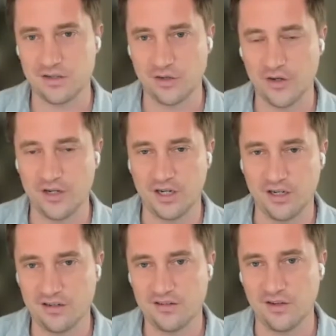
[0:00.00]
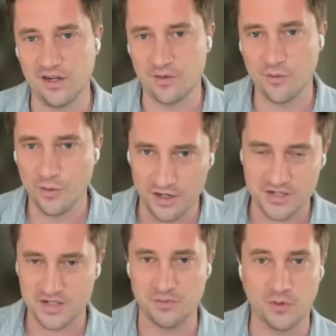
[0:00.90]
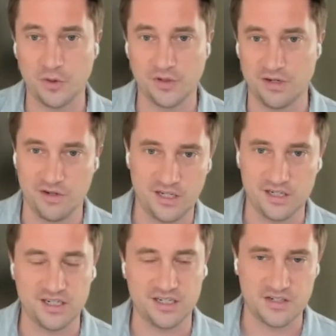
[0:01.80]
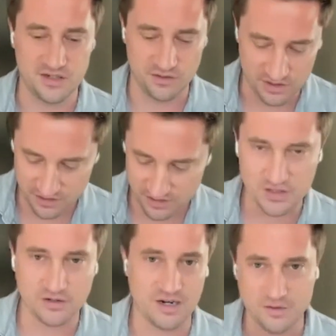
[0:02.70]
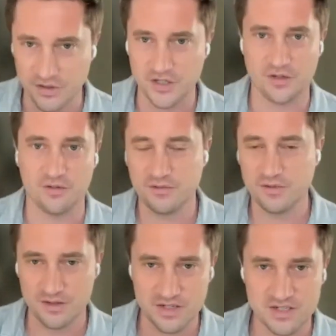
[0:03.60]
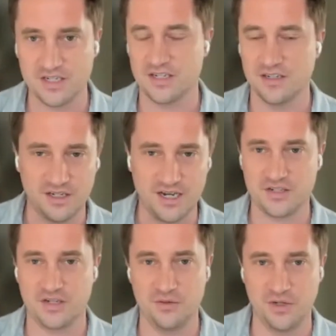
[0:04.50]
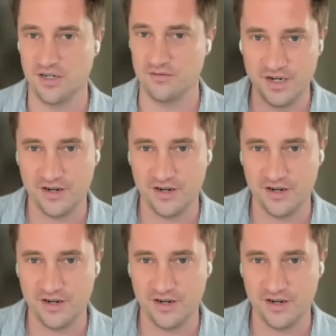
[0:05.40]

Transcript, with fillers: is learning like what a steamroller NVIDIA is, you know, just year after year, consistently executing on